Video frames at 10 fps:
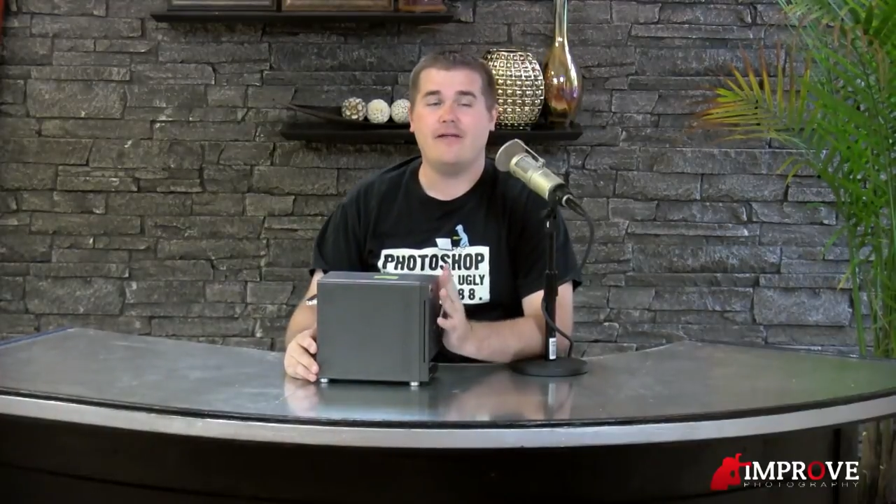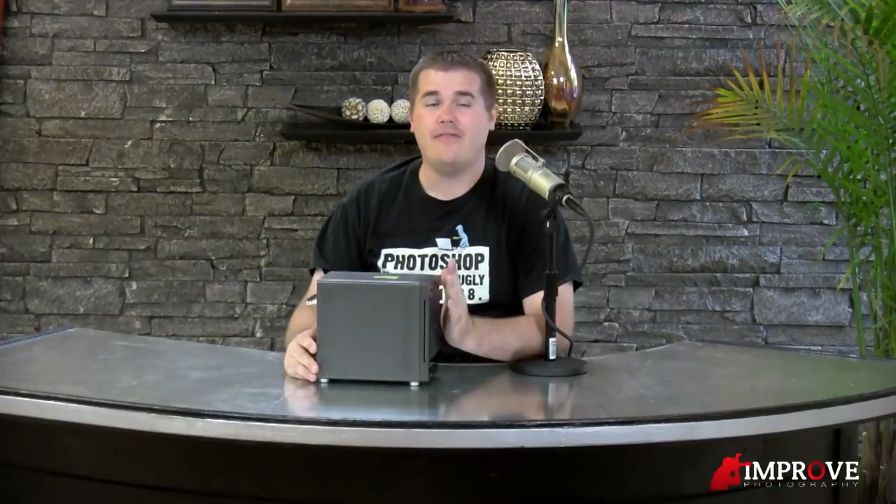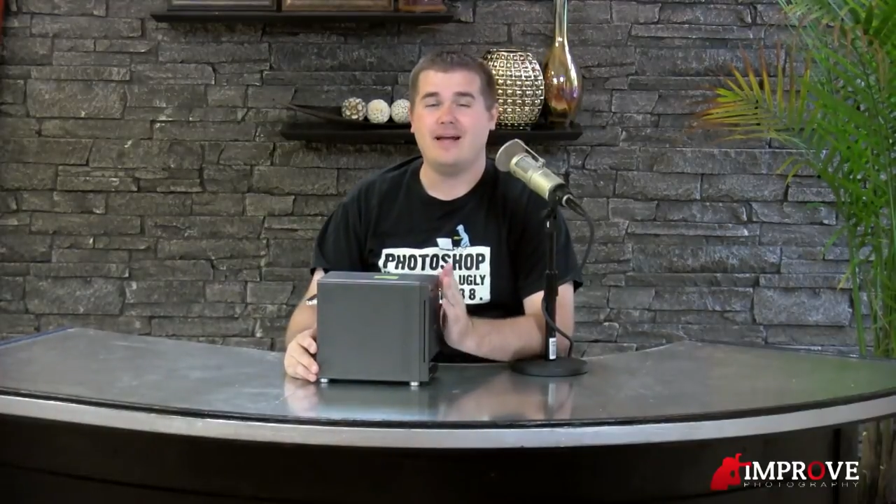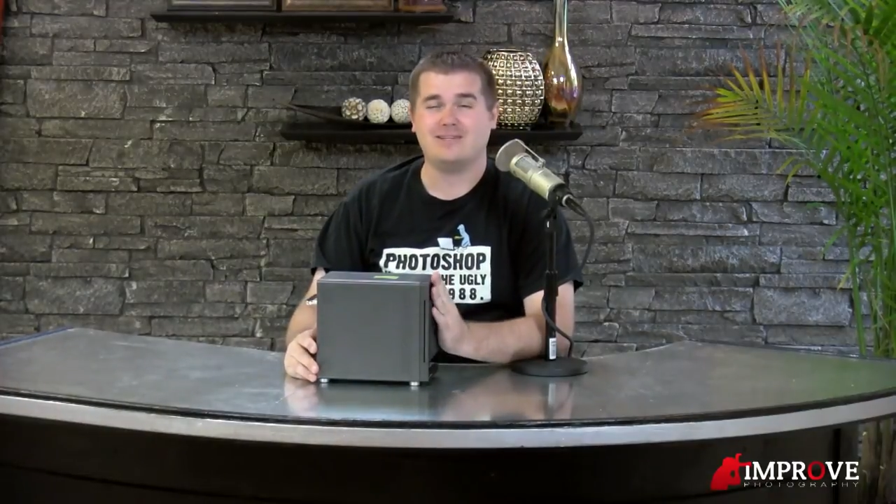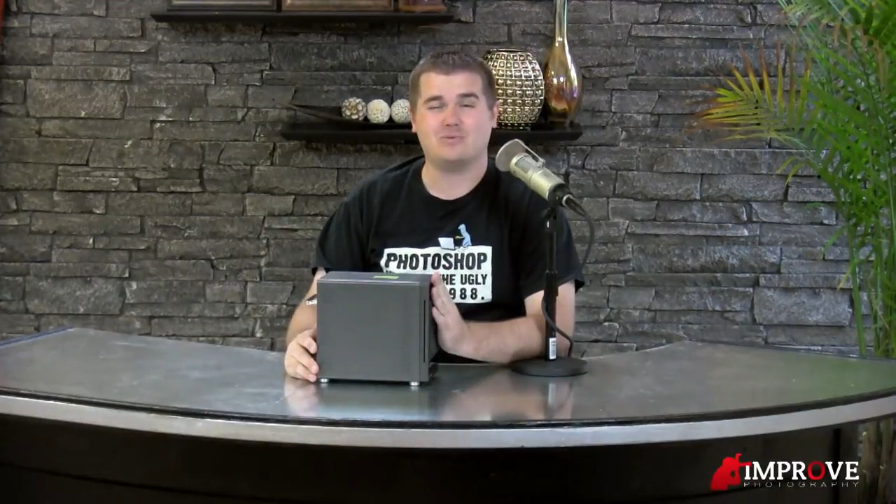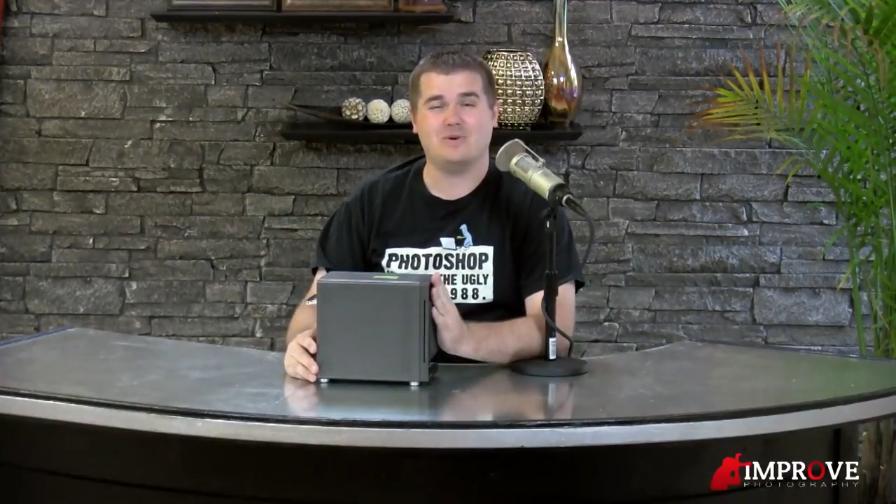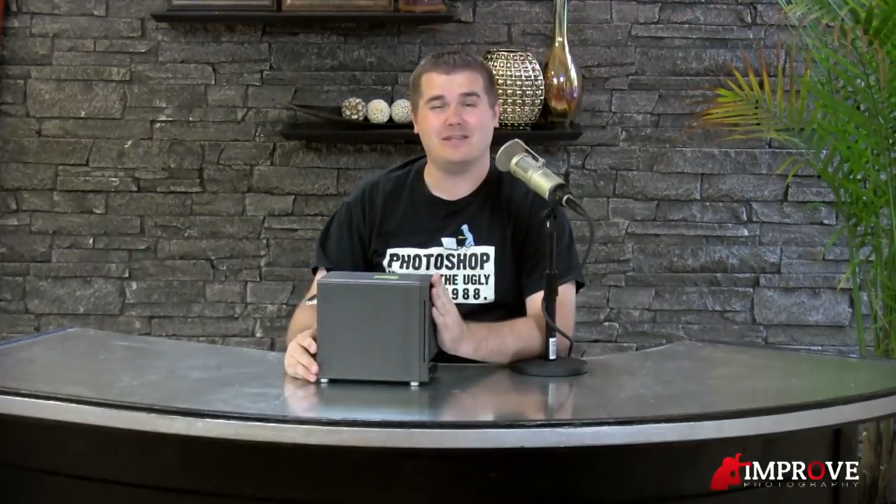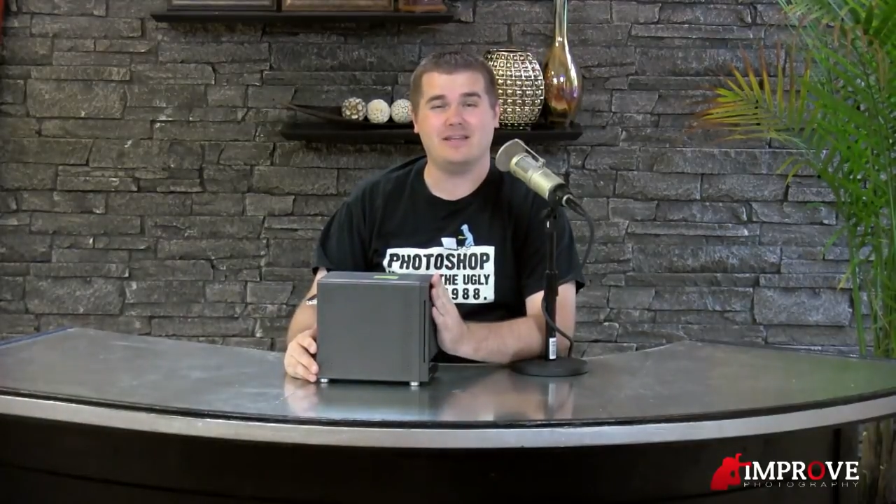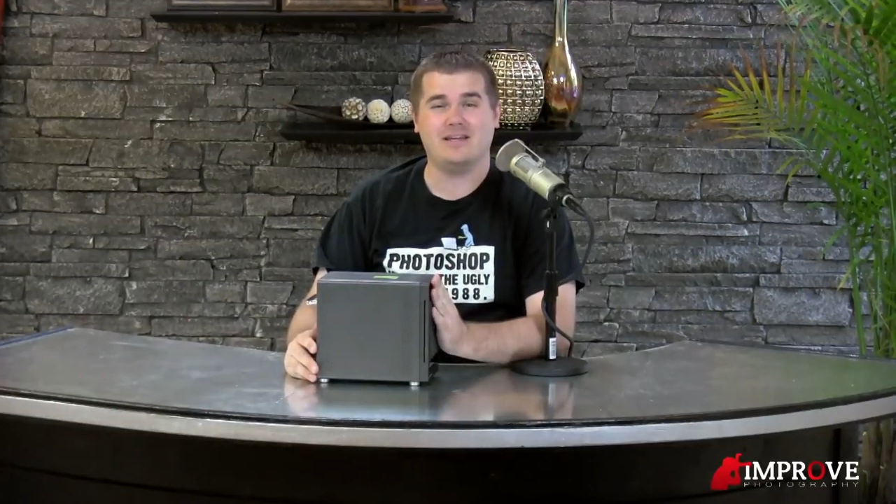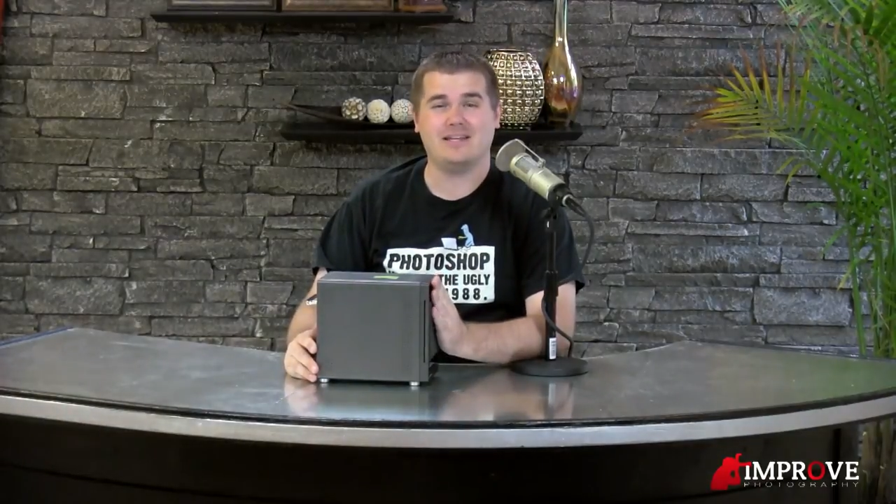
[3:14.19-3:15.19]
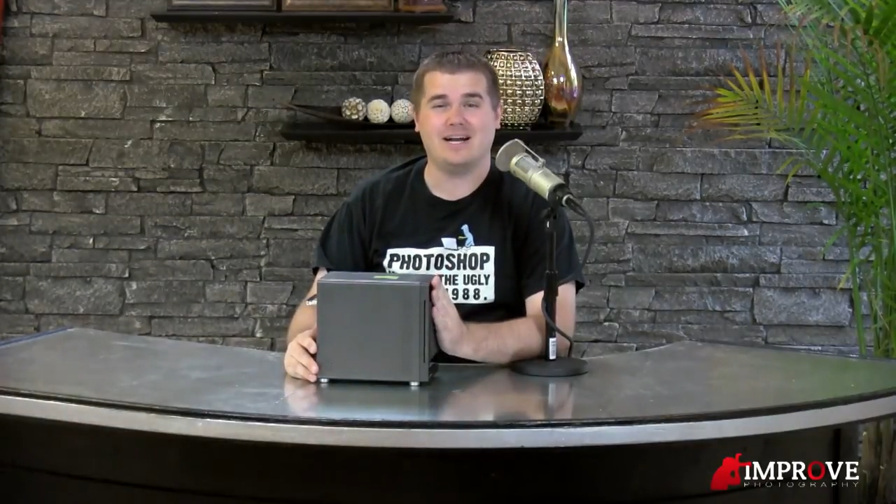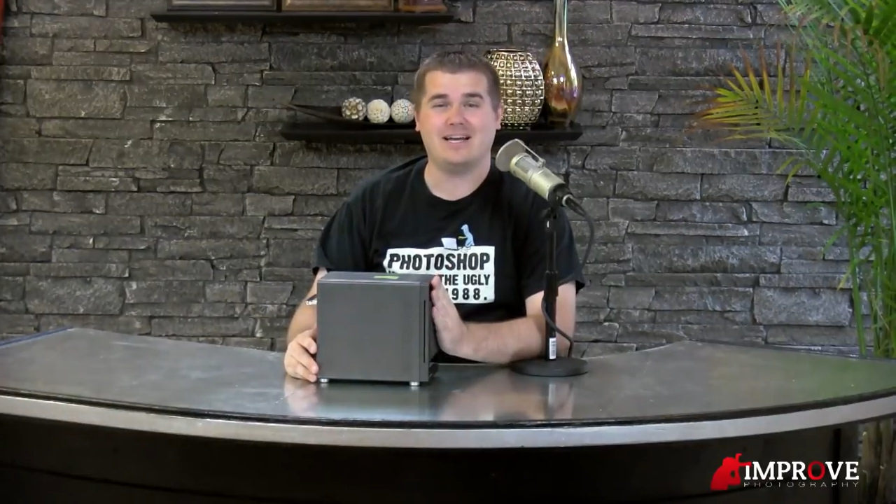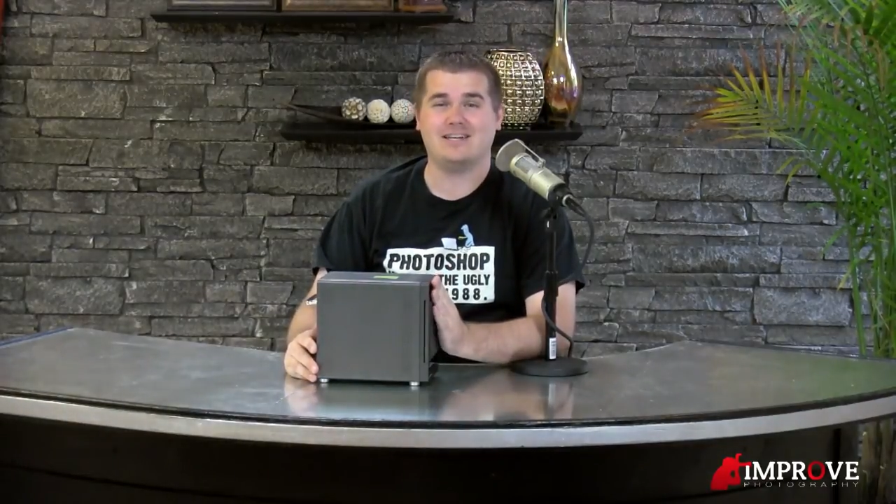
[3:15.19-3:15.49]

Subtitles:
and that's one thing that I